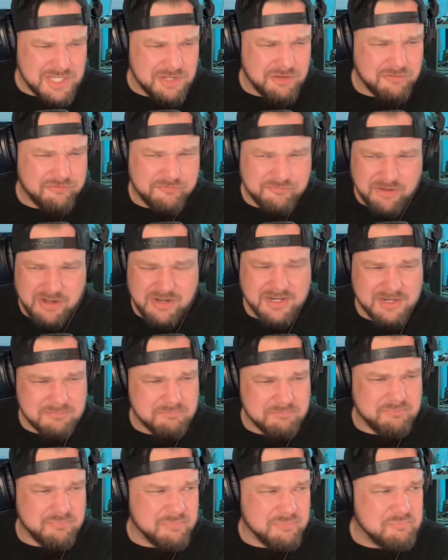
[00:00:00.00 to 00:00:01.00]
You
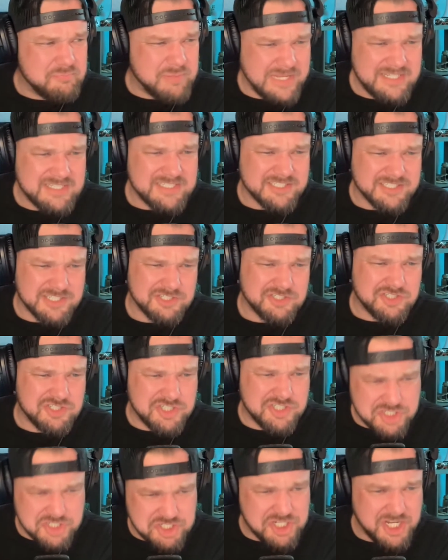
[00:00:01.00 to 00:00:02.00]
fucking pieces of
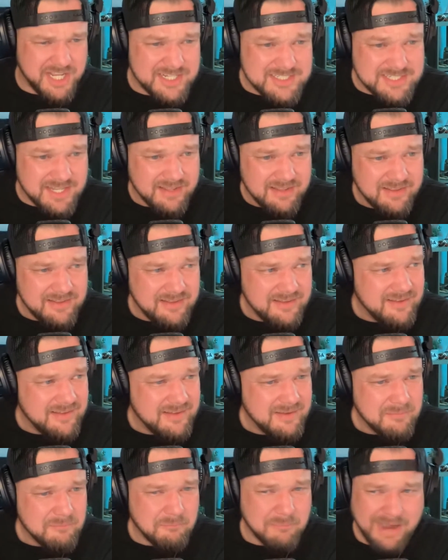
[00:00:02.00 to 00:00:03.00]
shit,
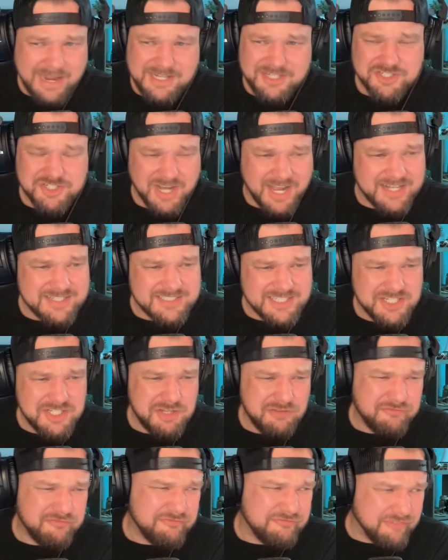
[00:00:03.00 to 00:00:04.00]
Mike Johnson.
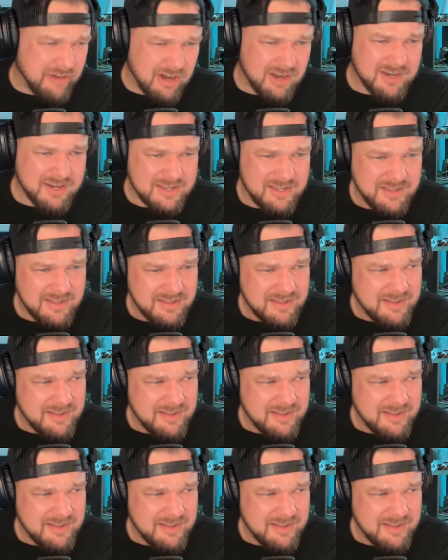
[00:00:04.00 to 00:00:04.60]
You fuck.